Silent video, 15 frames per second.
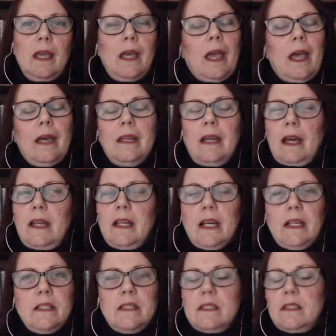And
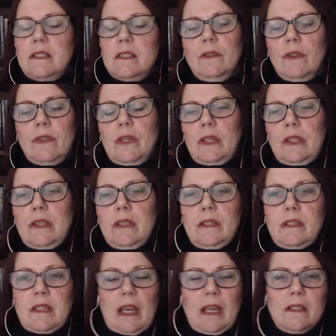I still think that
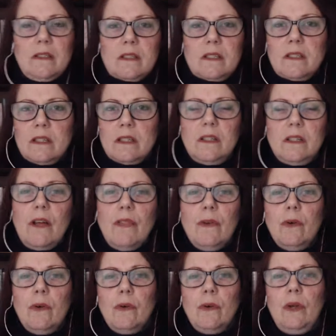dance is
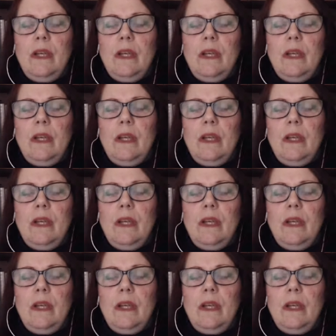another